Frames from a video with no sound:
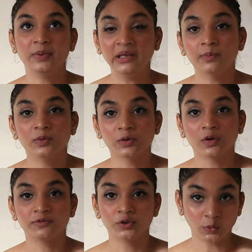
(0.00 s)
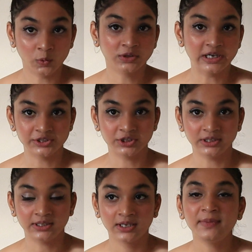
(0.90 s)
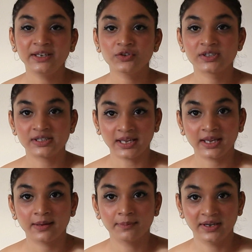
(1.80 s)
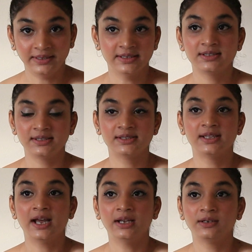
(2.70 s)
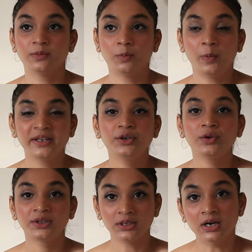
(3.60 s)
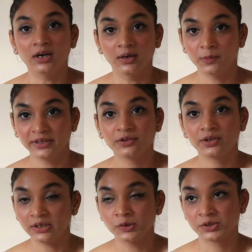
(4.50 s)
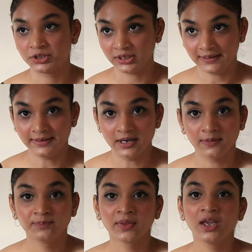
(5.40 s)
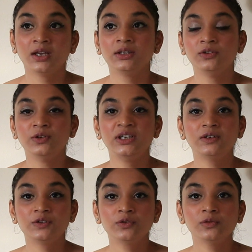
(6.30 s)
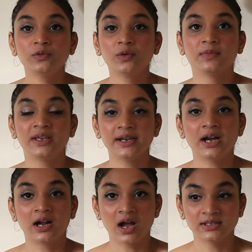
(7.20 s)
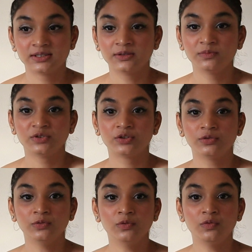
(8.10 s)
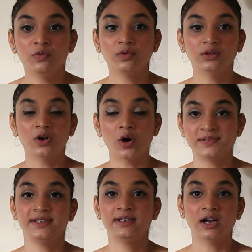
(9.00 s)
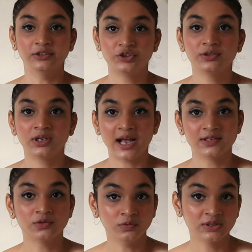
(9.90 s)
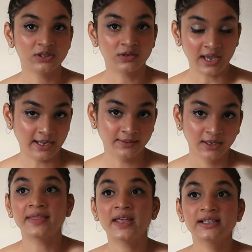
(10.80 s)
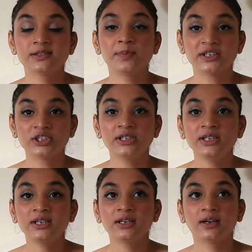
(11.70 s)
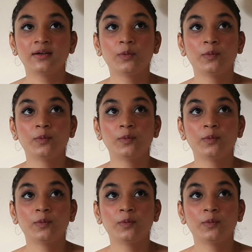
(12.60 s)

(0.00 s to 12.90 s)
people of your own country. What I mean to say by this is that when you're here, when you're in Australia, you need to get accustomed to the Aussie culture as soon as you can. And that's especially